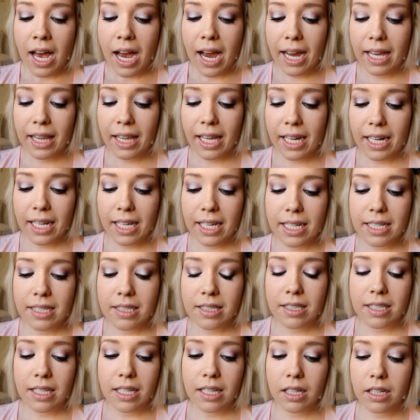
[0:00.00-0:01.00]
highlighting
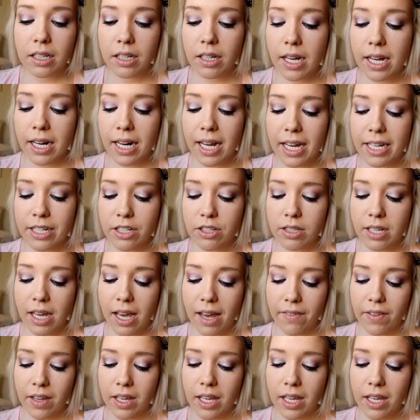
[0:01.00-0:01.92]
concealer, and I just have